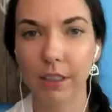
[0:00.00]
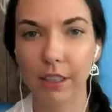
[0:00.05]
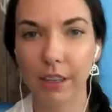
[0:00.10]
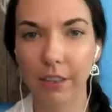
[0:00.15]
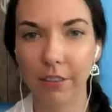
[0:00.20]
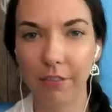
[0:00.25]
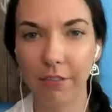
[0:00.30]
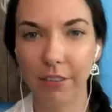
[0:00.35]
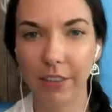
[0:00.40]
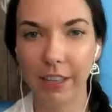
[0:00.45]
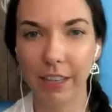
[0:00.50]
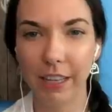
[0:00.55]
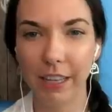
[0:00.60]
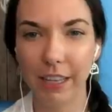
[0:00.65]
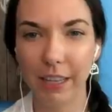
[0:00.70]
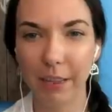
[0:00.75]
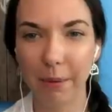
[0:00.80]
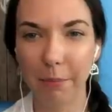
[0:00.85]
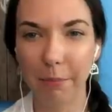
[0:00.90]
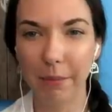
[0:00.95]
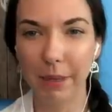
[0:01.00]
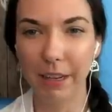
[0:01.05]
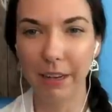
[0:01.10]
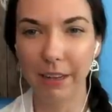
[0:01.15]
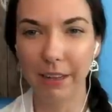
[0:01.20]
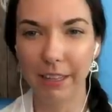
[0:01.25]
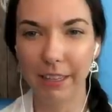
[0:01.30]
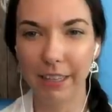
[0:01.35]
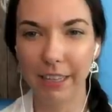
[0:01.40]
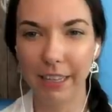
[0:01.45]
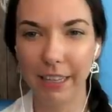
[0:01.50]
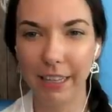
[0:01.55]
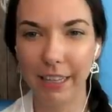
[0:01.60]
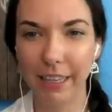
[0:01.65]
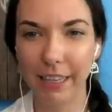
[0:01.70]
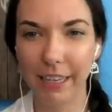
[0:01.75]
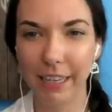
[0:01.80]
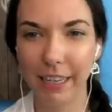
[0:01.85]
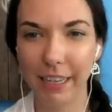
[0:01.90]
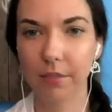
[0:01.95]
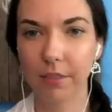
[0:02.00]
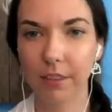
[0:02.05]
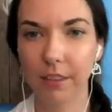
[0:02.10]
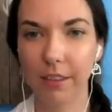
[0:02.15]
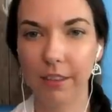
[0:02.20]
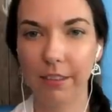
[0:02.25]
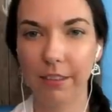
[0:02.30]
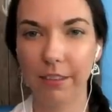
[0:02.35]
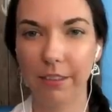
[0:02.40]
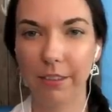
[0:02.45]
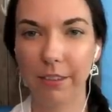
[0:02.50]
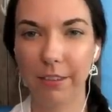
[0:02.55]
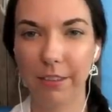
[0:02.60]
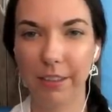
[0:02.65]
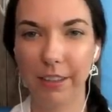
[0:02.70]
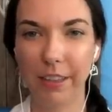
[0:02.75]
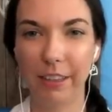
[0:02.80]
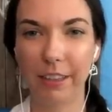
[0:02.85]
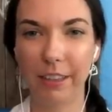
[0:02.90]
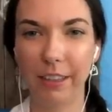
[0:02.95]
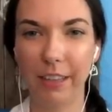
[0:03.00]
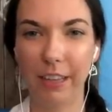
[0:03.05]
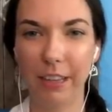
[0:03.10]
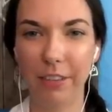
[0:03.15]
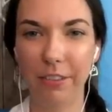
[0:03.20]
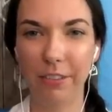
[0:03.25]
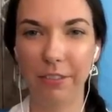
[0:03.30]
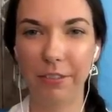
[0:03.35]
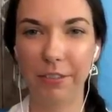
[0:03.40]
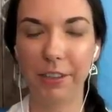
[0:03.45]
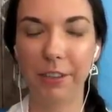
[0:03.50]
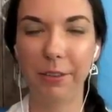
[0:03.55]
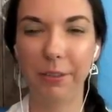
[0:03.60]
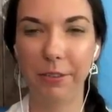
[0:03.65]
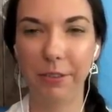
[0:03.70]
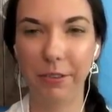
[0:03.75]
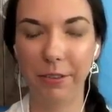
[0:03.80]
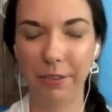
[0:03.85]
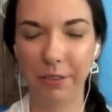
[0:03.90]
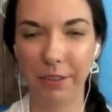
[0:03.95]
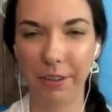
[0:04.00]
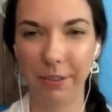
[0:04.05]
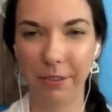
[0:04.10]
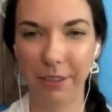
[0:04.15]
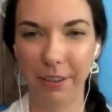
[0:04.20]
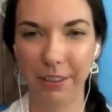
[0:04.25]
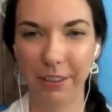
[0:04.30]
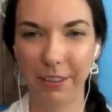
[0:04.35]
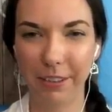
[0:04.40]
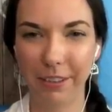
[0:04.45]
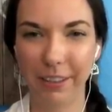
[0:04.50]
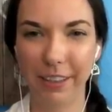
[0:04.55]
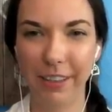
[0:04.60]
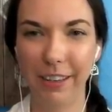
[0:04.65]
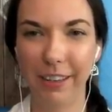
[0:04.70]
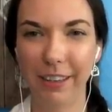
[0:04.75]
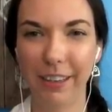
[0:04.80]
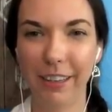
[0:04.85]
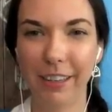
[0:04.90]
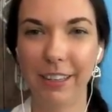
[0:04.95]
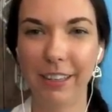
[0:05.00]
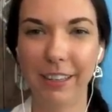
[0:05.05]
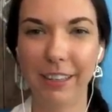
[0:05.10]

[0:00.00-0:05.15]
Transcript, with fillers: Cafe American. This is certainly a clash of cultures going on here.